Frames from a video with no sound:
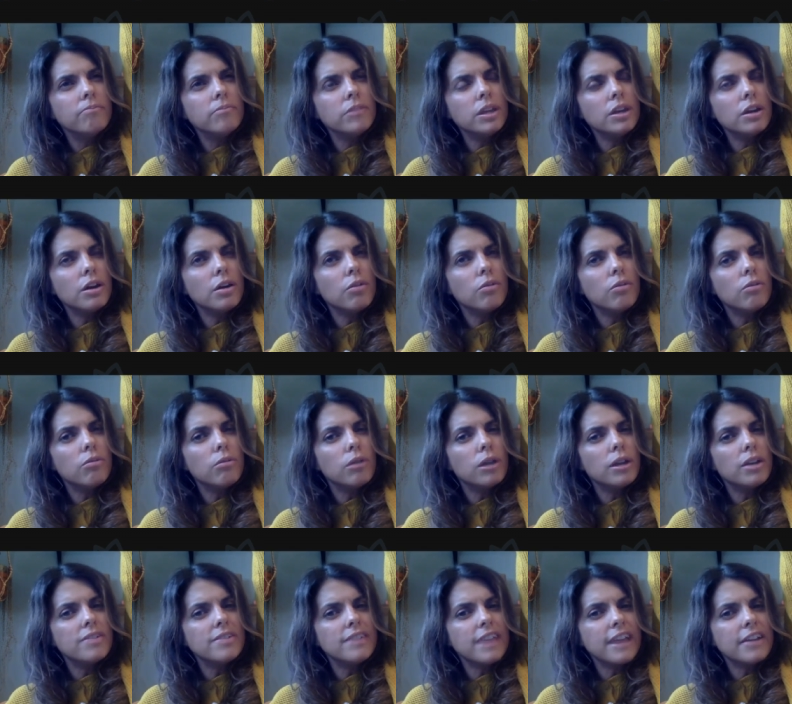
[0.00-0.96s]
you know,
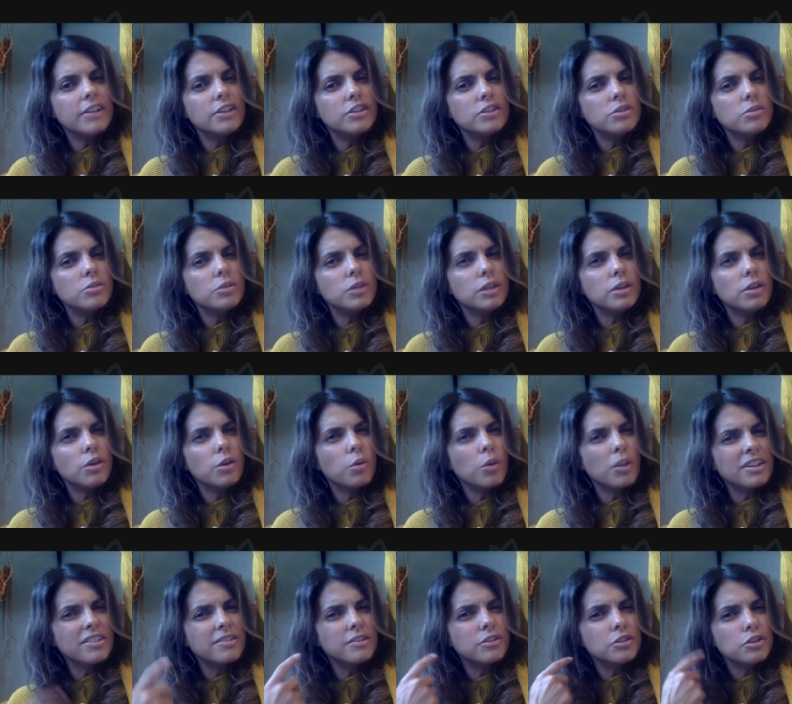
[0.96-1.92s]
what is that doing or
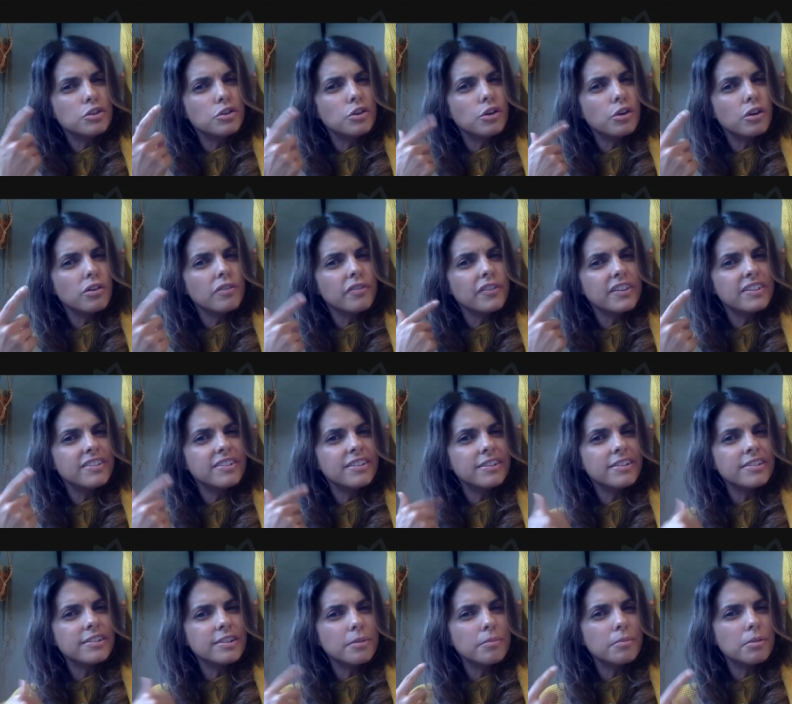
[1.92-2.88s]
what's the nervous
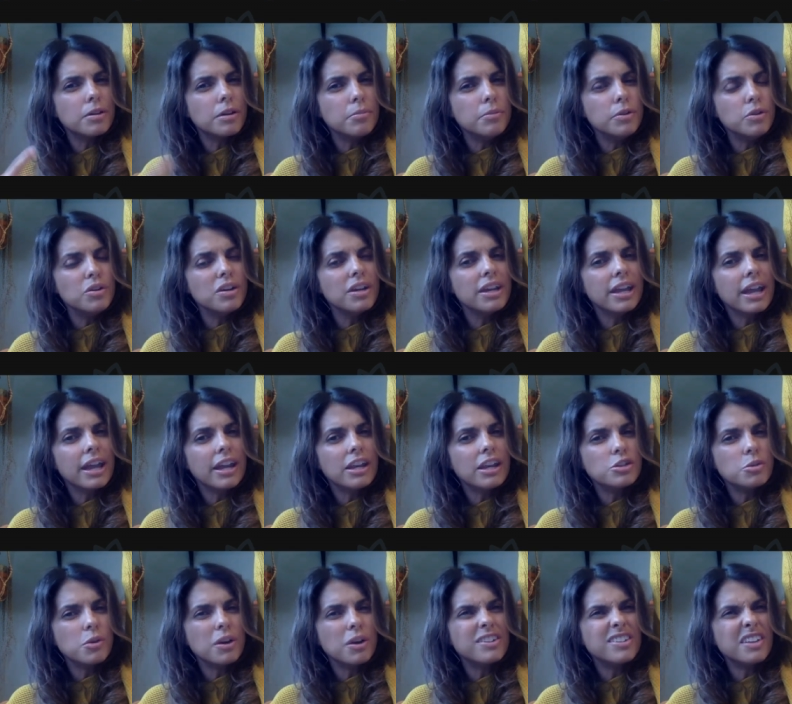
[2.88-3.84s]
system communicating
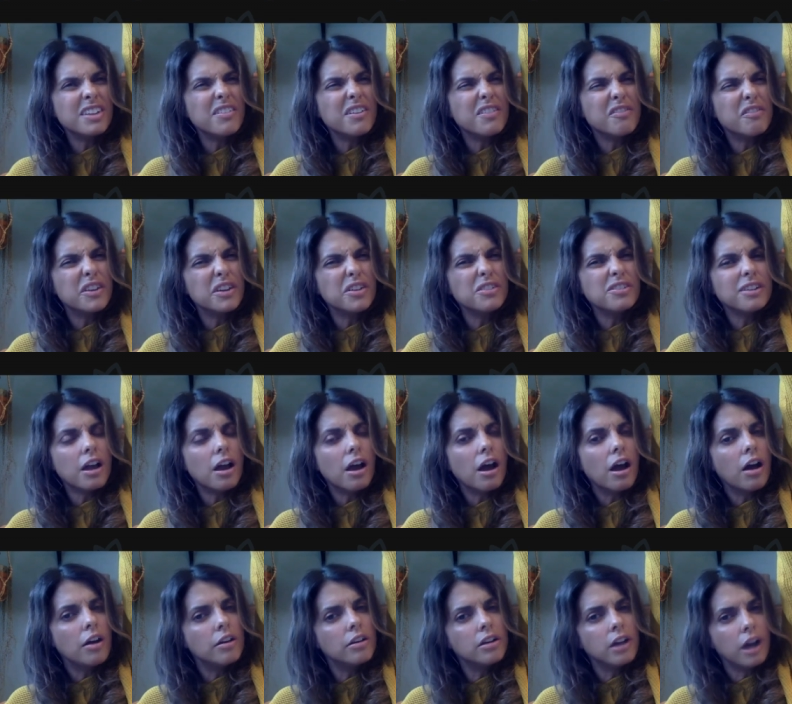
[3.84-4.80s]
to us and it feels
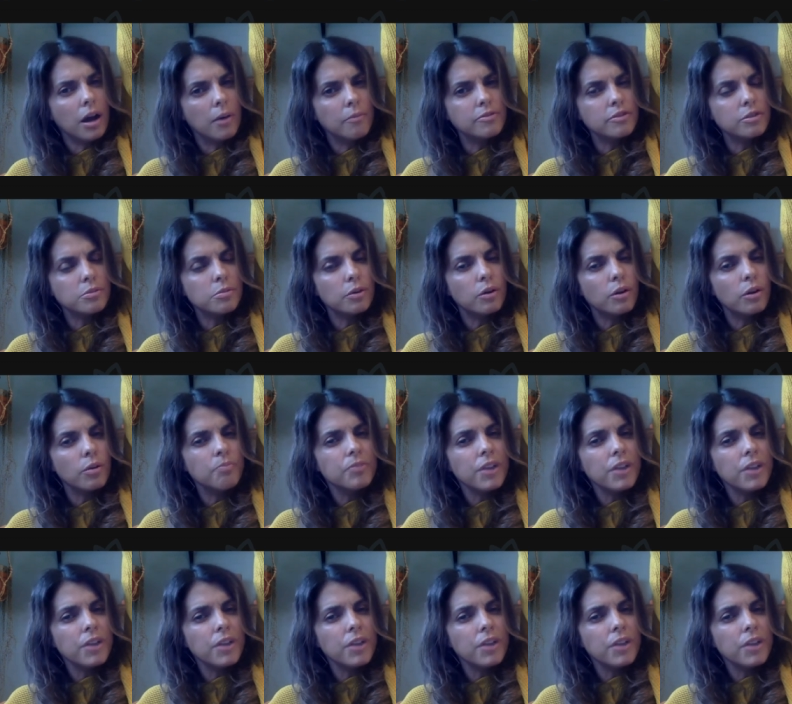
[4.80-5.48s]
uncomfortable.